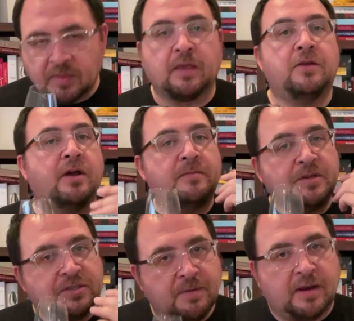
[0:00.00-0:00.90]
You're going to be
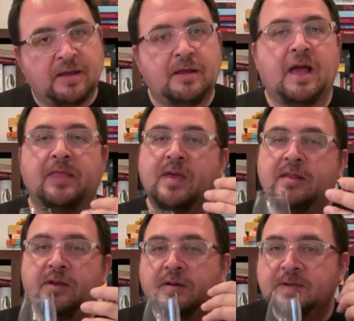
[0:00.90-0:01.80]
smelling, and then
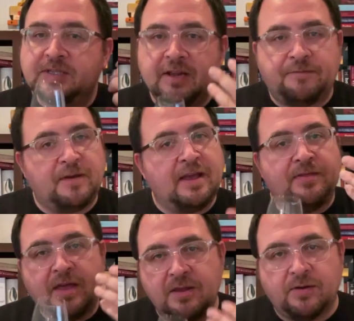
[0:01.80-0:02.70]
you're going to be sniffing,
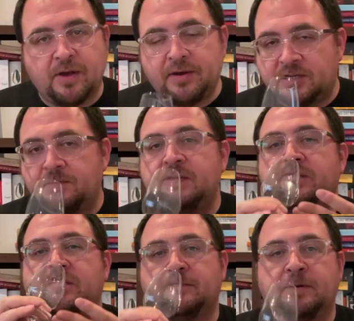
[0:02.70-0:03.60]
and then you're going to be
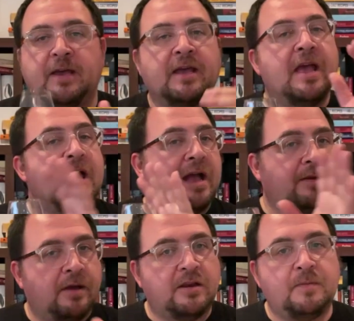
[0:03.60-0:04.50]
sipping, and
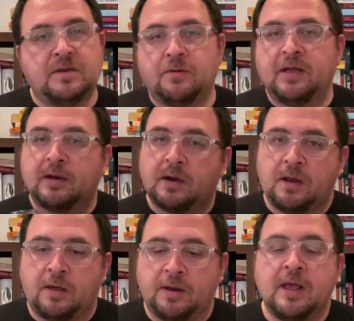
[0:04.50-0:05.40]
you're going to be doing it a
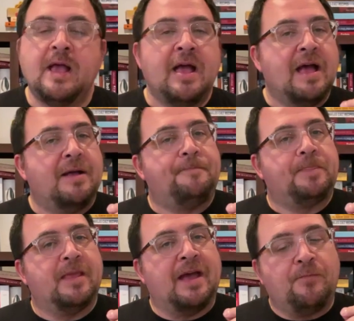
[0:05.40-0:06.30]
lot.
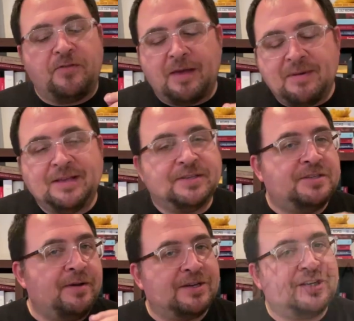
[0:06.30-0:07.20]
And what that means
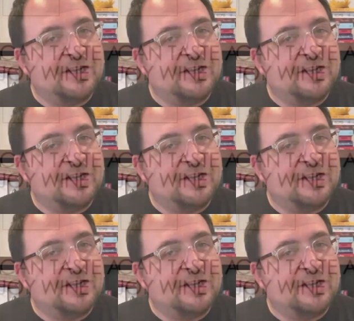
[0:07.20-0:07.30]
is you actually